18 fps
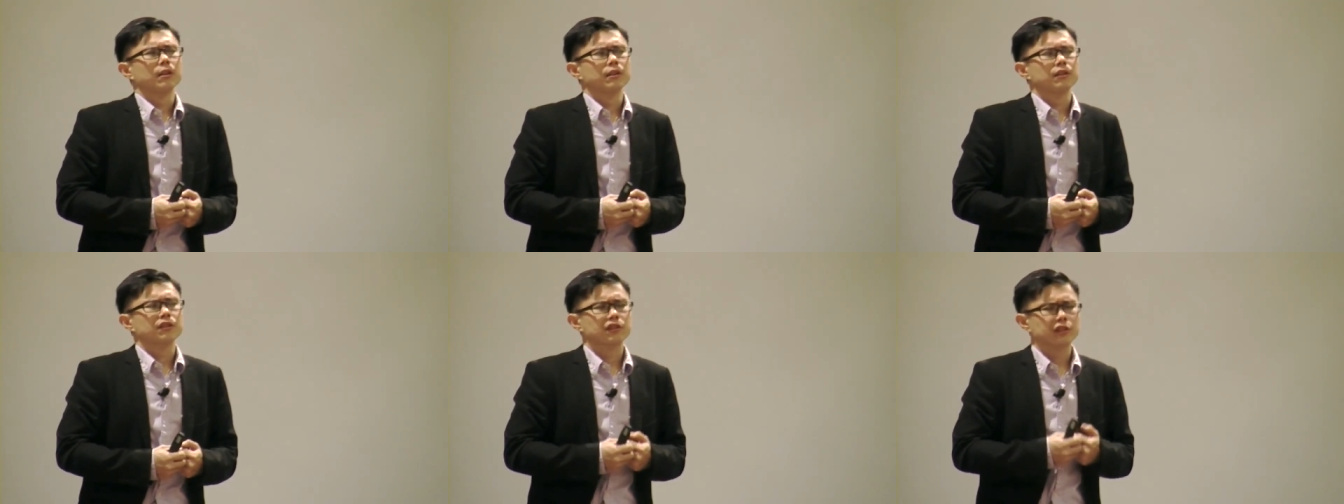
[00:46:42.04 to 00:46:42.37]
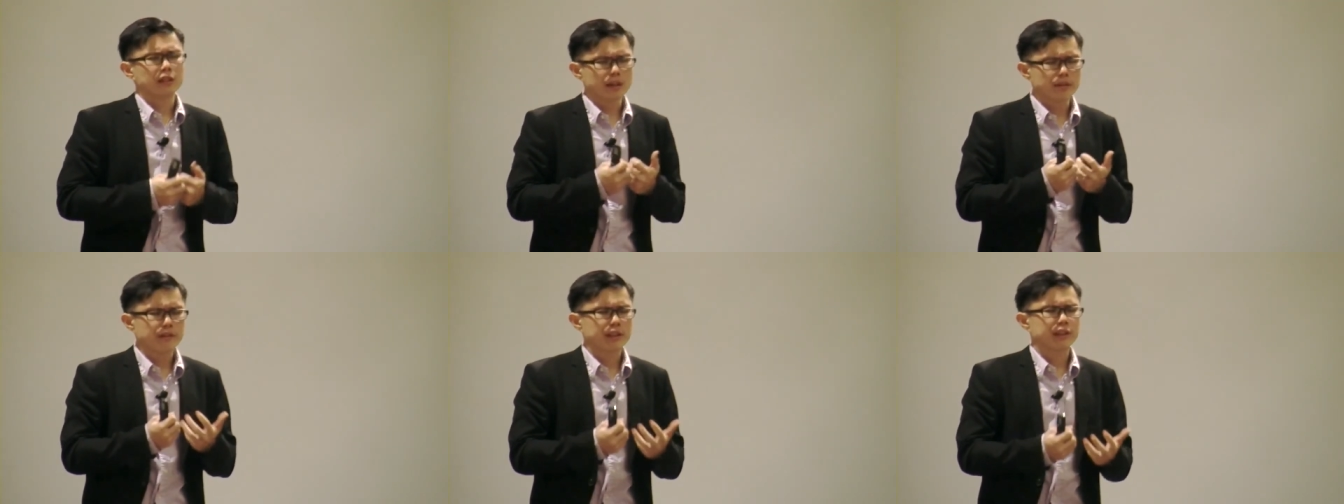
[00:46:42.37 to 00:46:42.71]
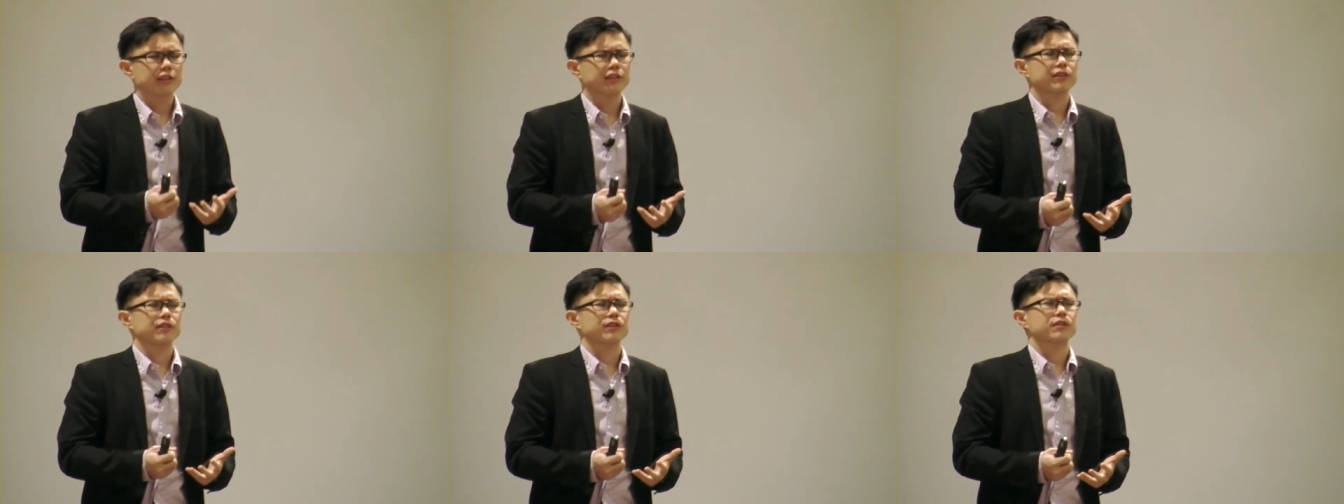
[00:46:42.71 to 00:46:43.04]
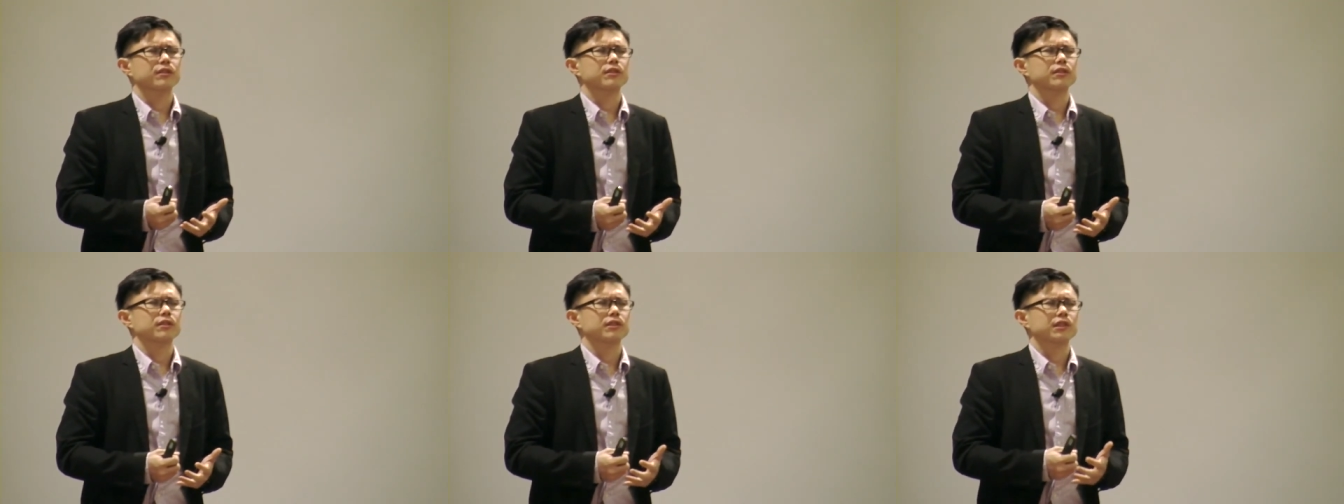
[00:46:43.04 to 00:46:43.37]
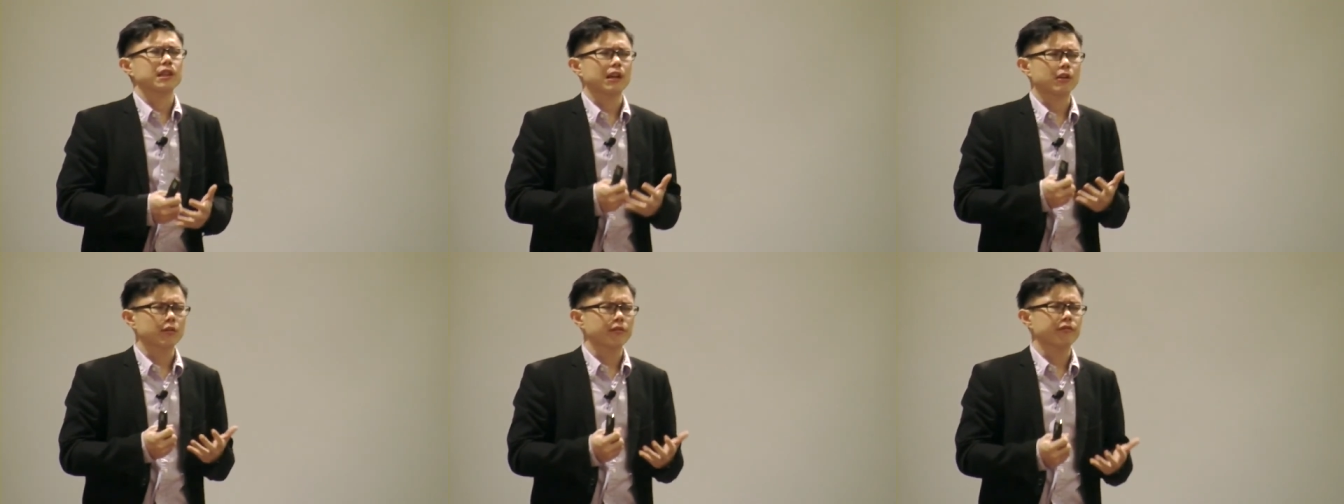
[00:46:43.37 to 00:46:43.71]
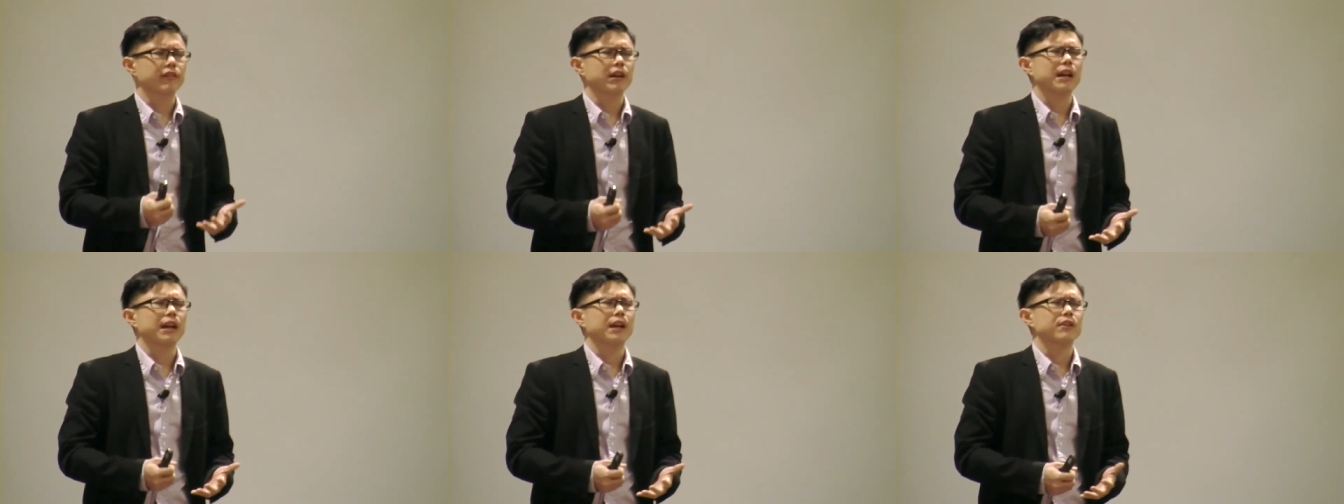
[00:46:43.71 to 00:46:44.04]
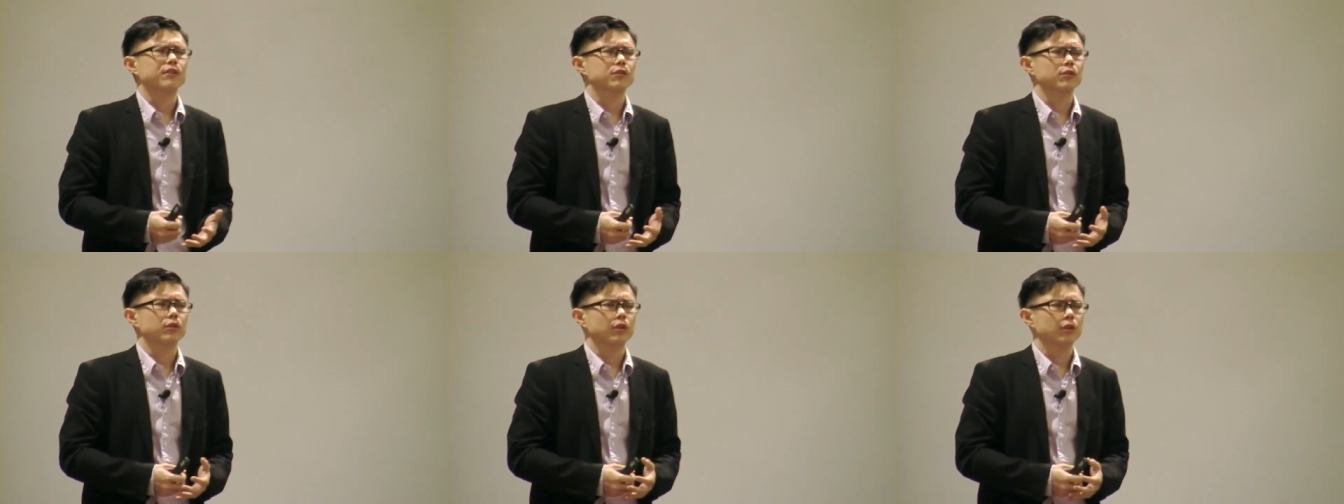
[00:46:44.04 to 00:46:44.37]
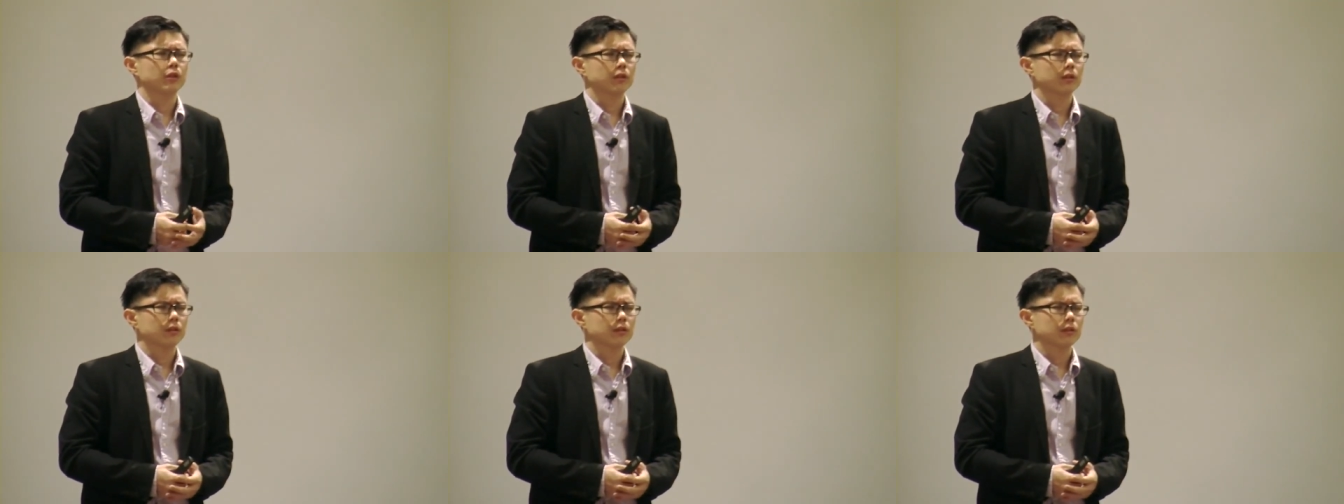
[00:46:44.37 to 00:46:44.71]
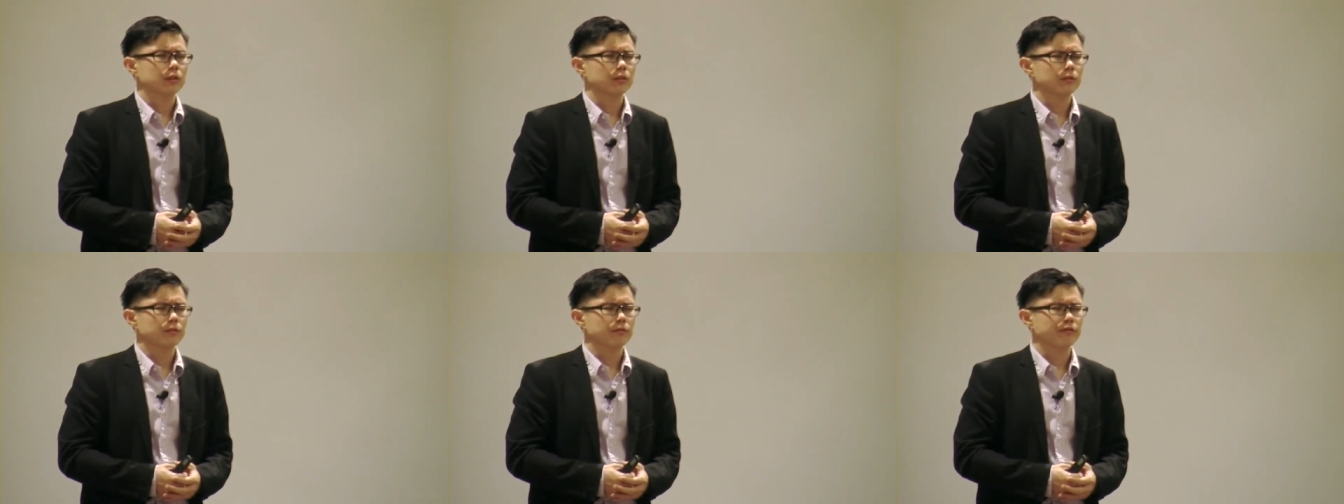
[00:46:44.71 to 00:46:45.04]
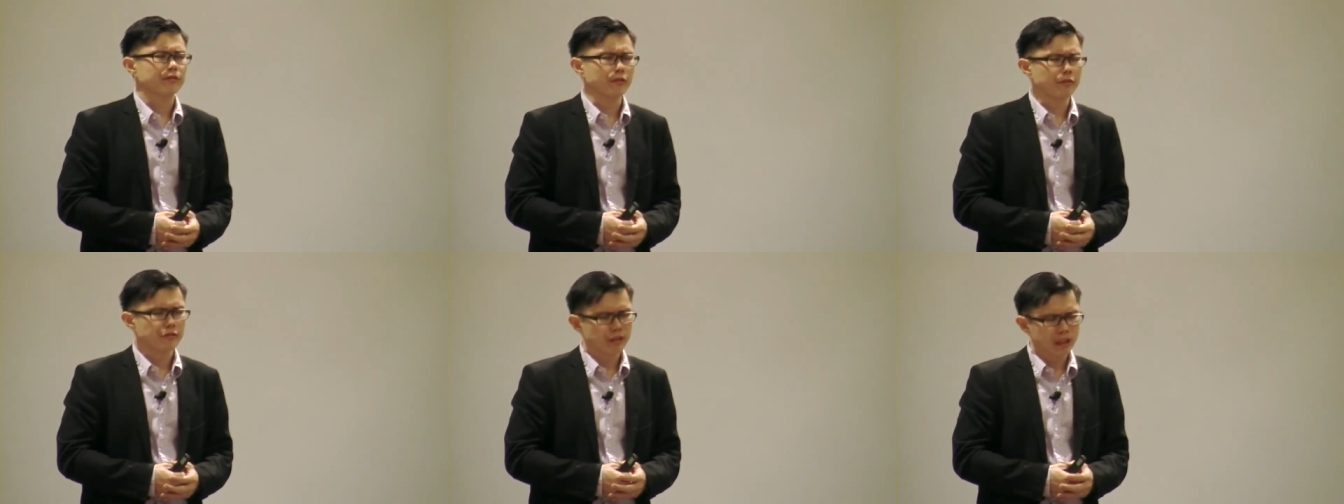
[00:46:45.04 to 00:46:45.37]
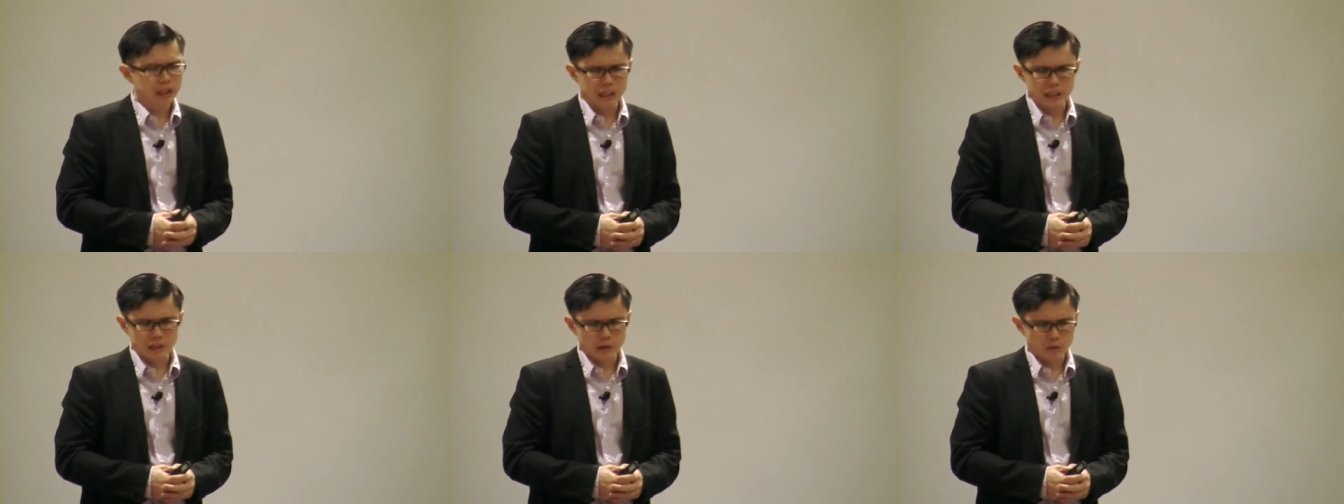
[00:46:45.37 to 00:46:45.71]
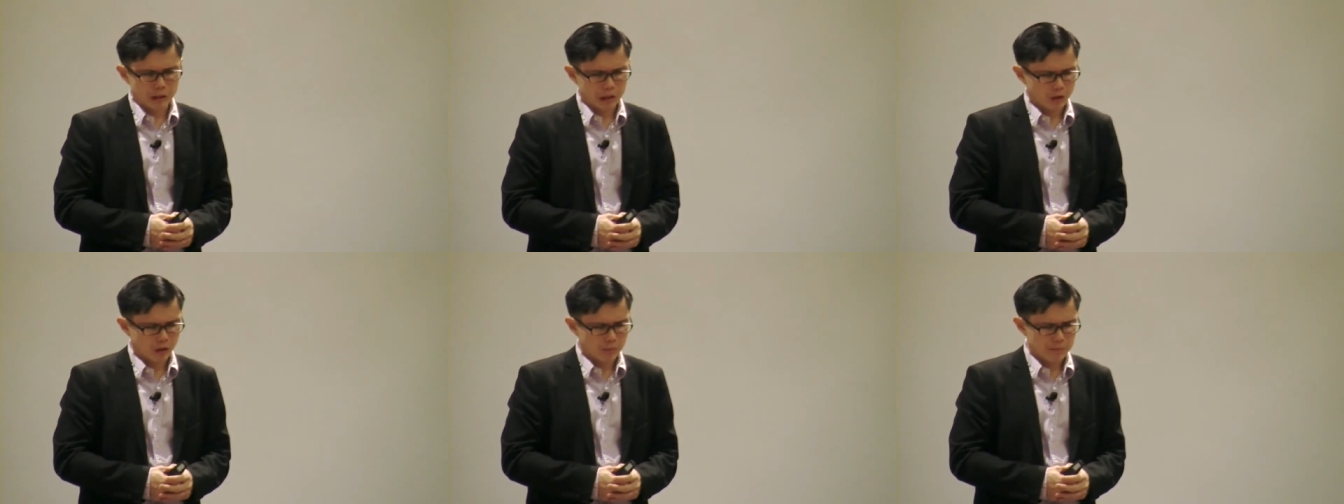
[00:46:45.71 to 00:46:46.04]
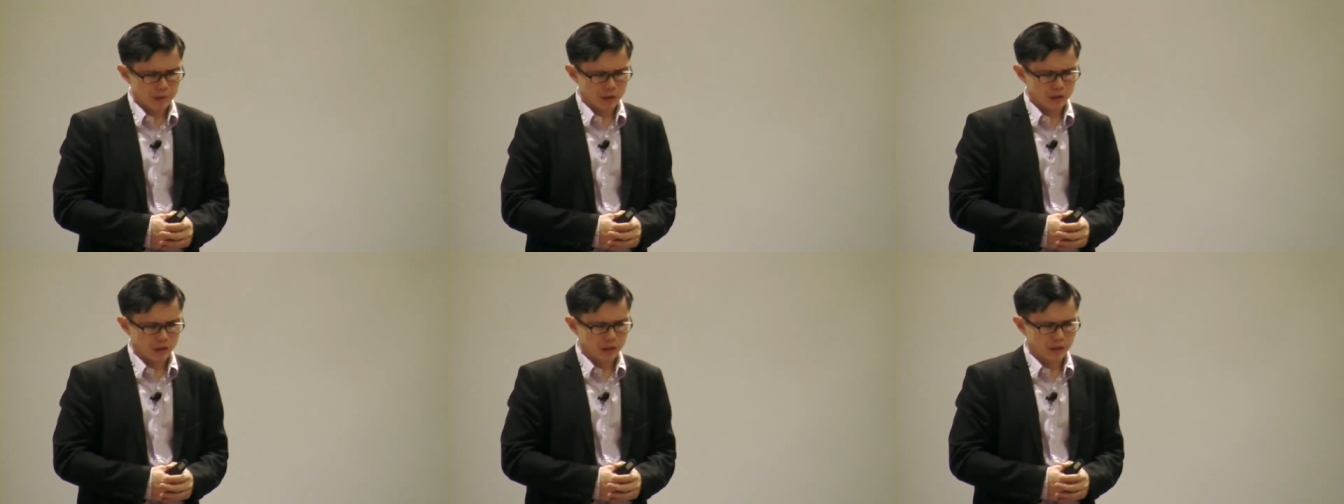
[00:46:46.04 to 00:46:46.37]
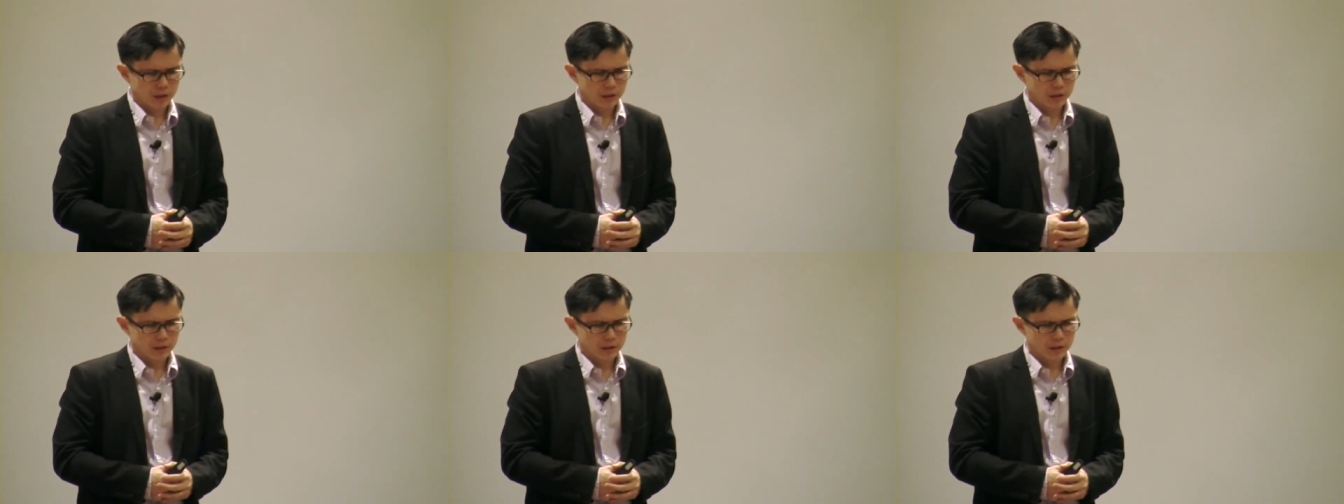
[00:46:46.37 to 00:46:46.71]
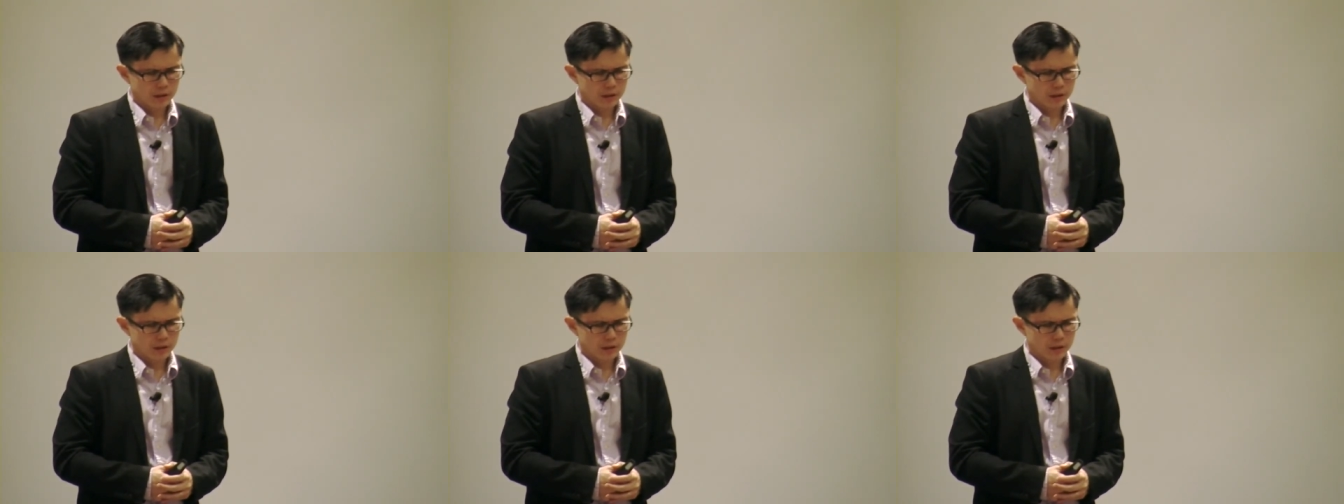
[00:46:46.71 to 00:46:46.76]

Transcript: service, sacrifice, or fulfilling the Great Commission.